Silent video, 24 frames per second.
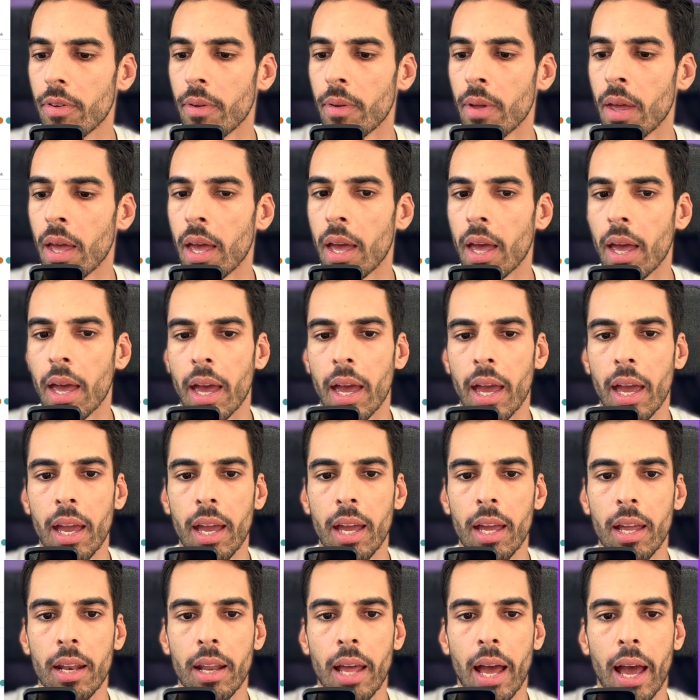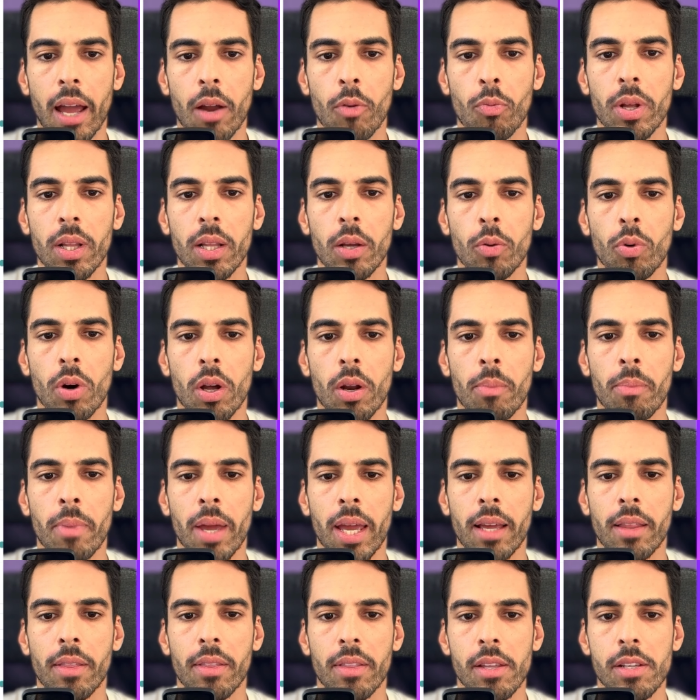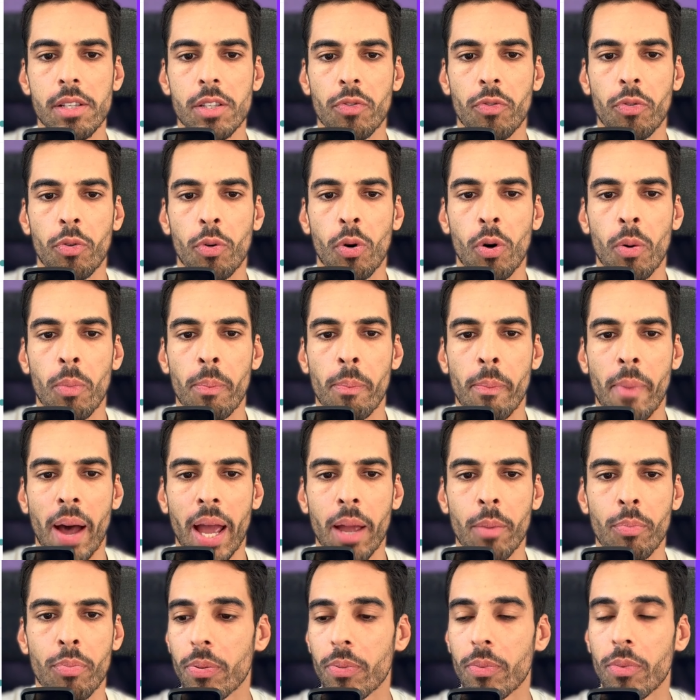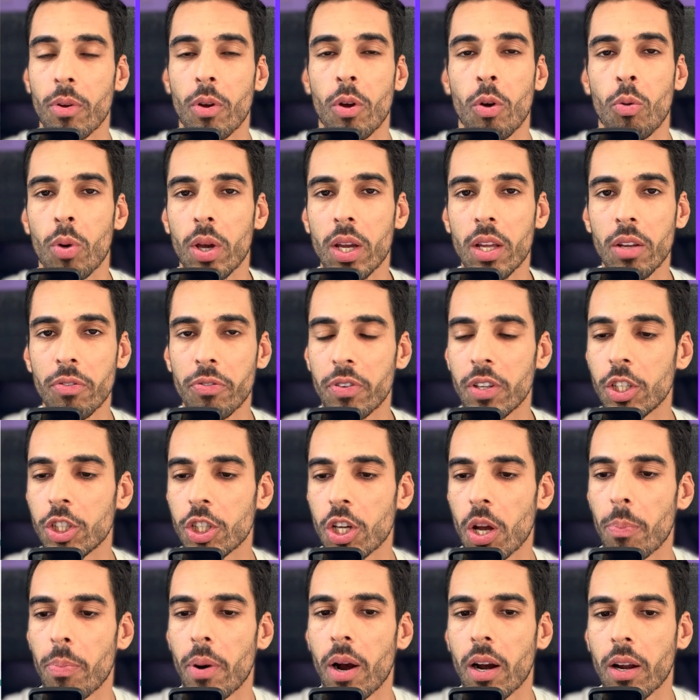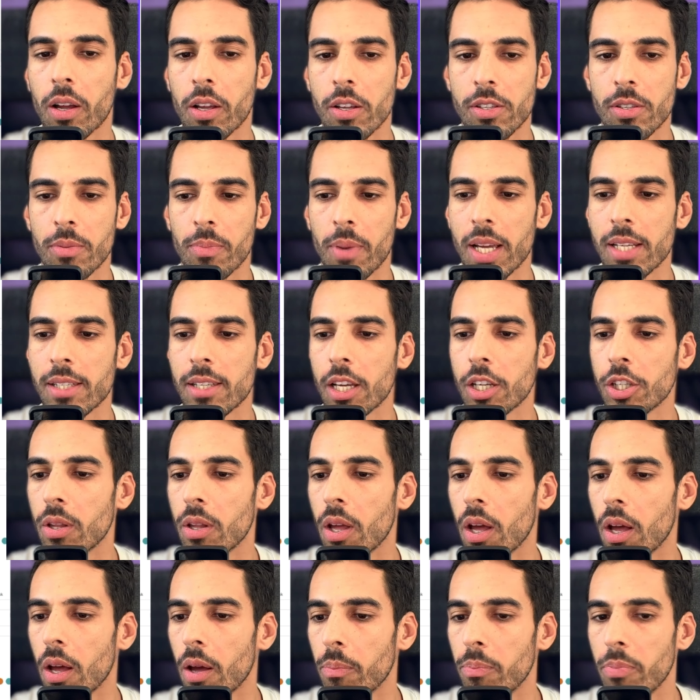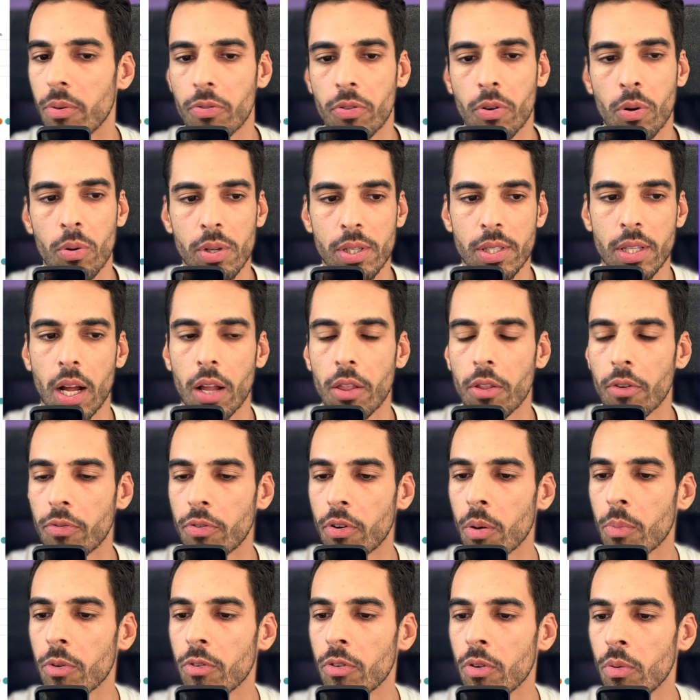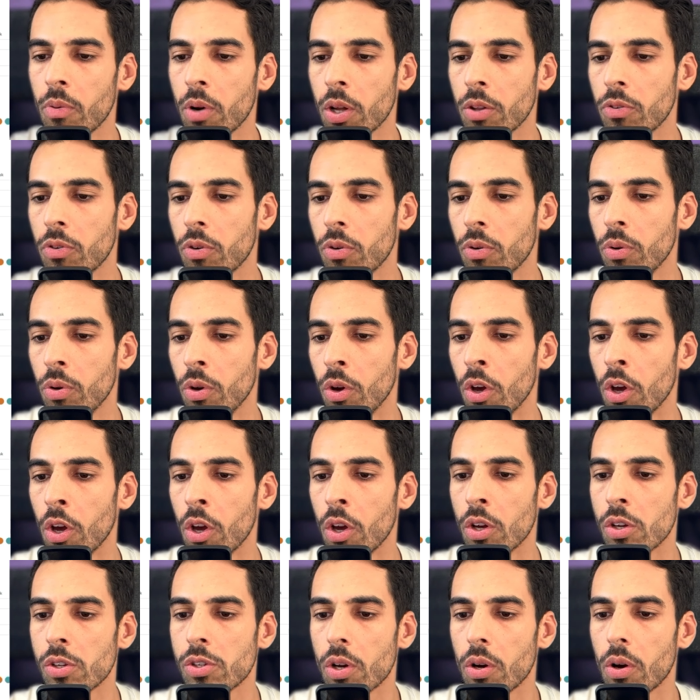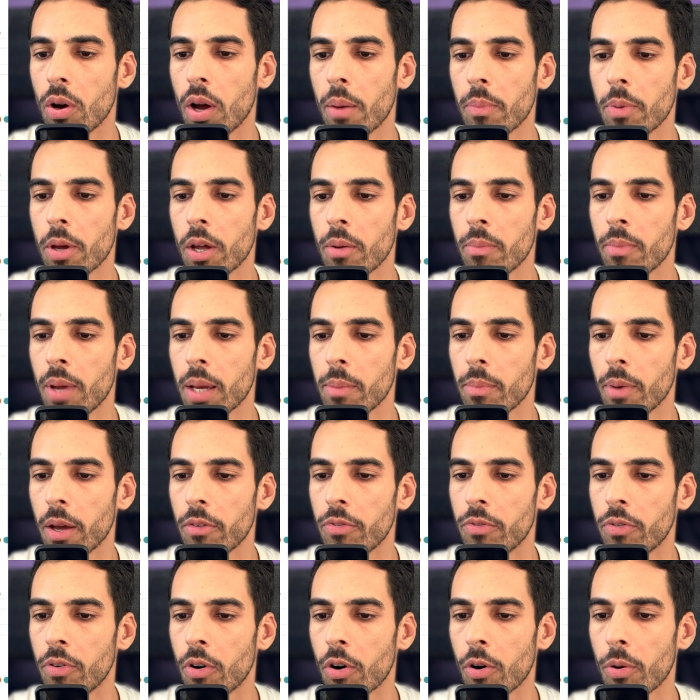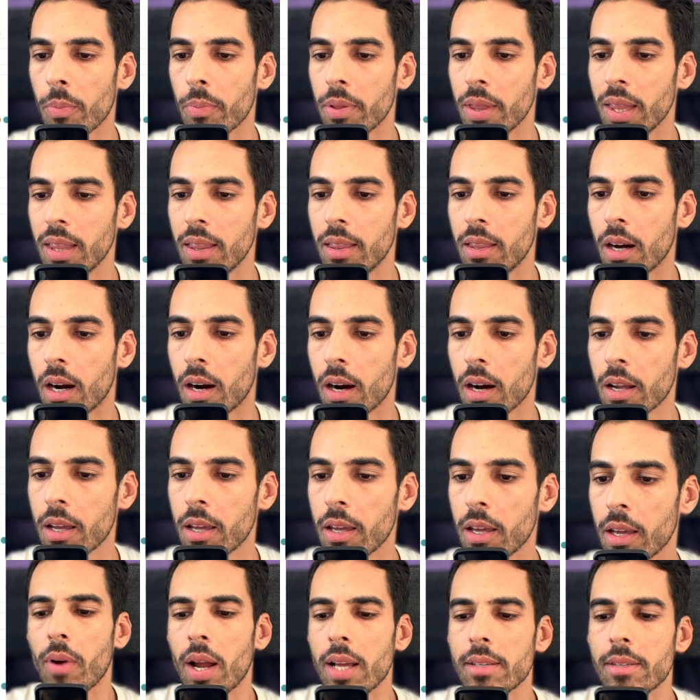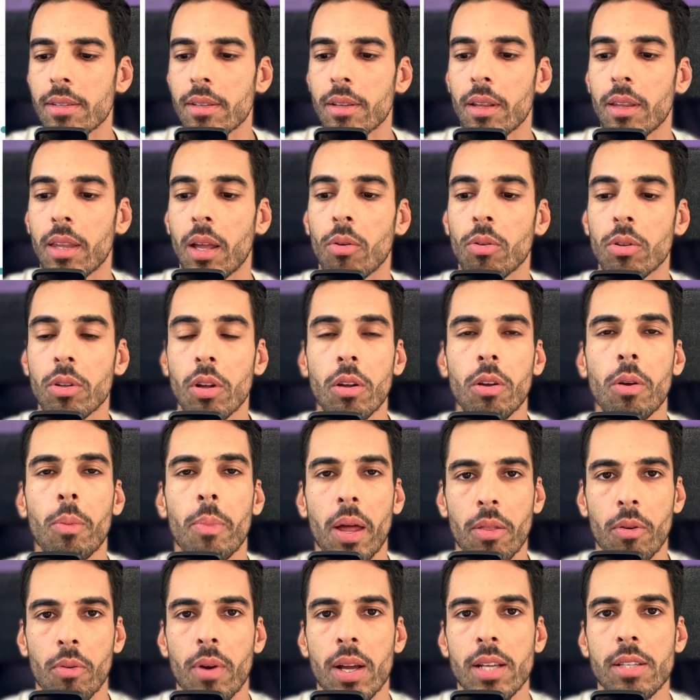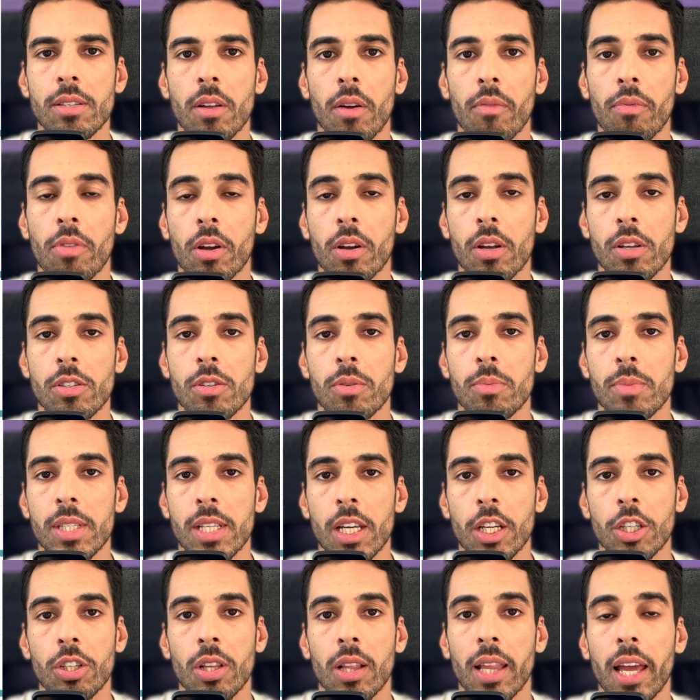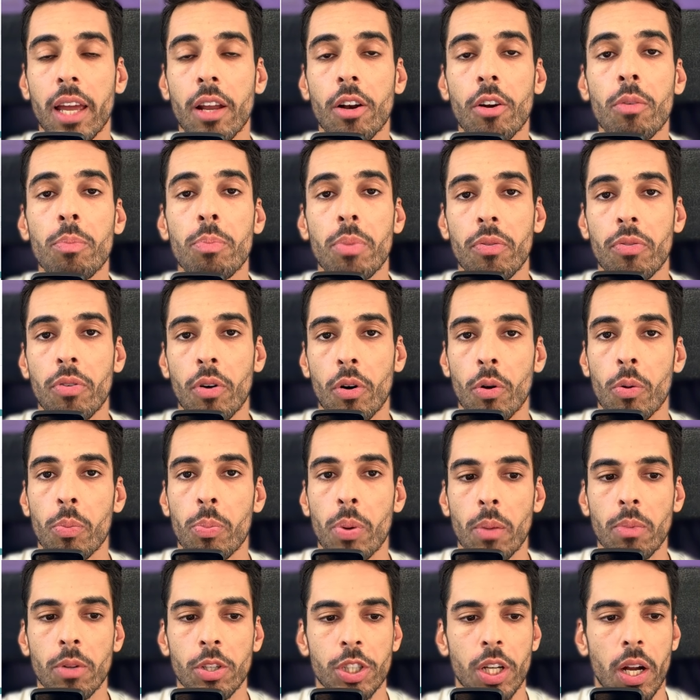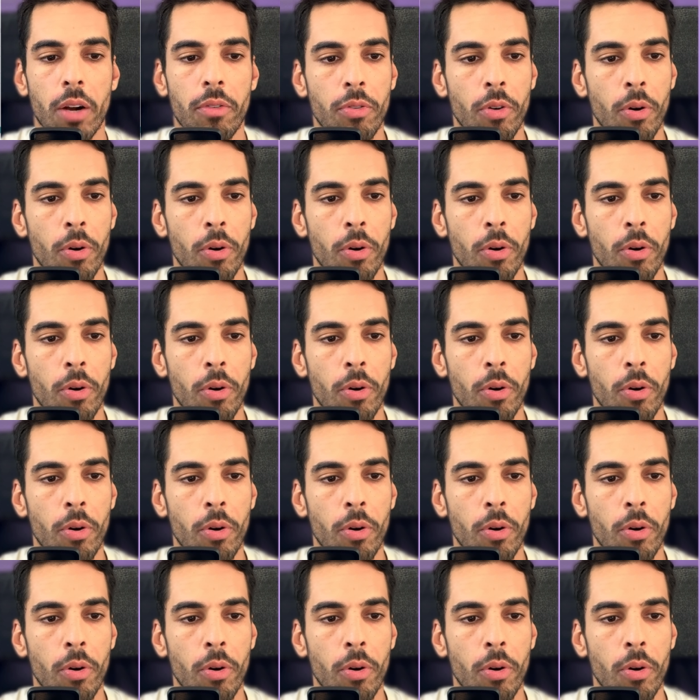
And I really want to make this form my brand. We can finish up our customization before we start the form if you want to. So I'm going to make my form dark. Now we'll talk about the rest of the customization later before we publish our form.